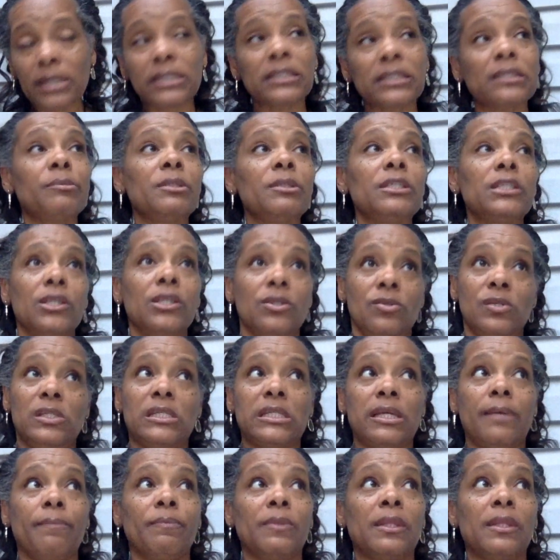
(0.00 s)
Because let me tell you
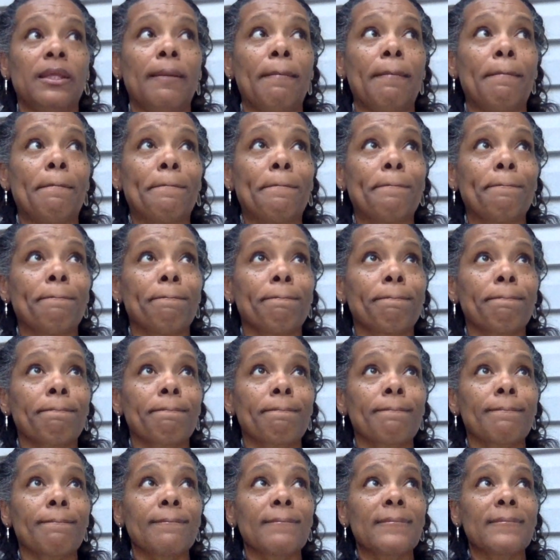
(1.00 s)
something,
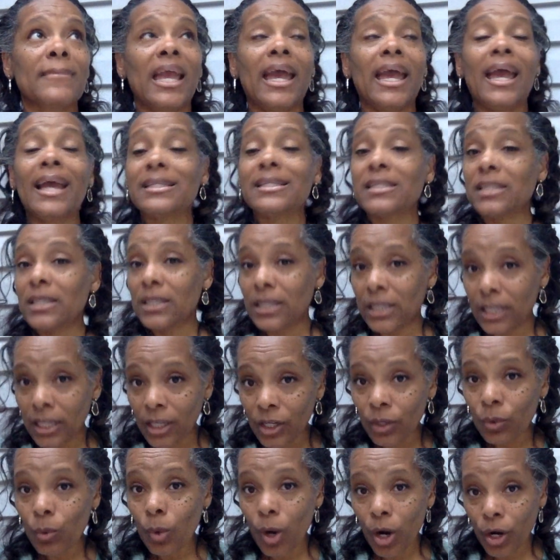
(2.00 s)
as a
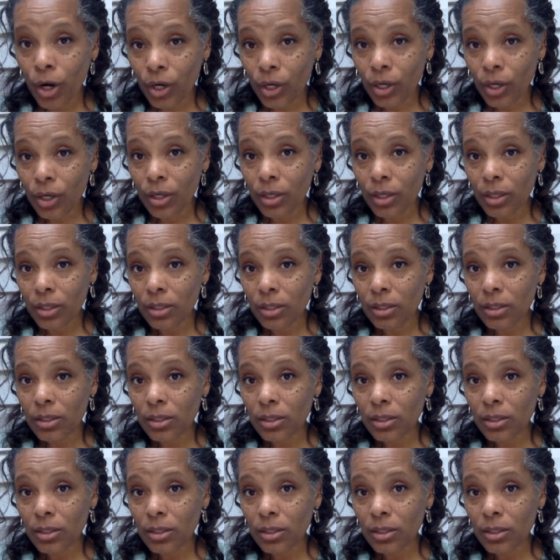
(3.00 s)
gig worker,